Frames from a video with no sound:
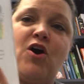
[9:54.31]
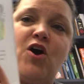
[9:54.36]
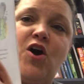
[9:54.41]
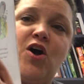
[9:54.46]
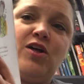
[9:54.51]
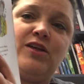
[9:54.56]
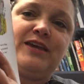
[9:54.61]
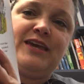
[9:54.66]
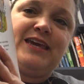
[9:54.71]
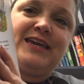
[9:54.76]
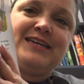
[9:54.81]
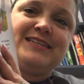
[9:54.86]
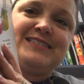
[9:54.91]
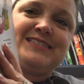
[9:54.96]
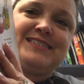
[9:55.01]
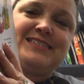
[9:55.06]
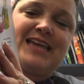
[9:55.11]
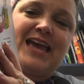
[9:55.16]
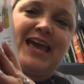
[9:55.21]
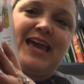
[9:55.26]
all he could
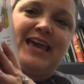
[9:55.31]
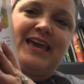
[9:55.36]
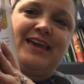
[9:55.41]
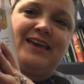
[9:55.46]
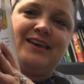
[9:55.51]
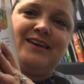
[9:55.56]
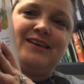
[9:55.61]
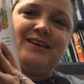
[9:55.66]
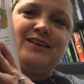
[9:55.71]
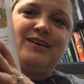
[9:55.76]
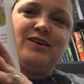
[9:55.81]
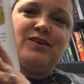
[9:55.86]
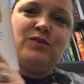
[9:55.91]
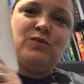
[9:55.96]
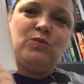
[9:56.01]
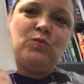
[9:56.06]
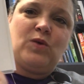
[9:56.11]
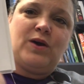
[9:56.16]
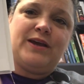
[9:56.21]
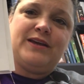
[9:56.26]
say
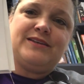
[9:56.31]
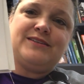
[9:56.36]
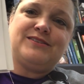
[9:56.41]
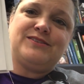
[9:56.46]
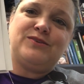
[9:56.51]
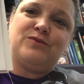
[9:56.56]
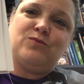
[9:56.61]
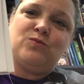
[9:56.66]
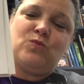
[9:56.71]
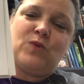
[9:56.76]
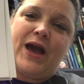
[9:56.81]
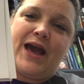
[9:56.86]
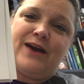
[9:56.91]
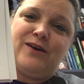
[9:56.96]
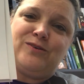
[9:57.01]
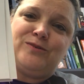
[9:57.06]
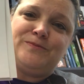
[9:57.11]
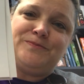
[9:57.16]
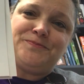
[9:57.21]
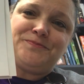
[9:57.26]
was,
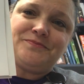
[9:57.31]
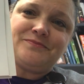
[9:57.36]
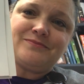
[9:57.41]
"Wow."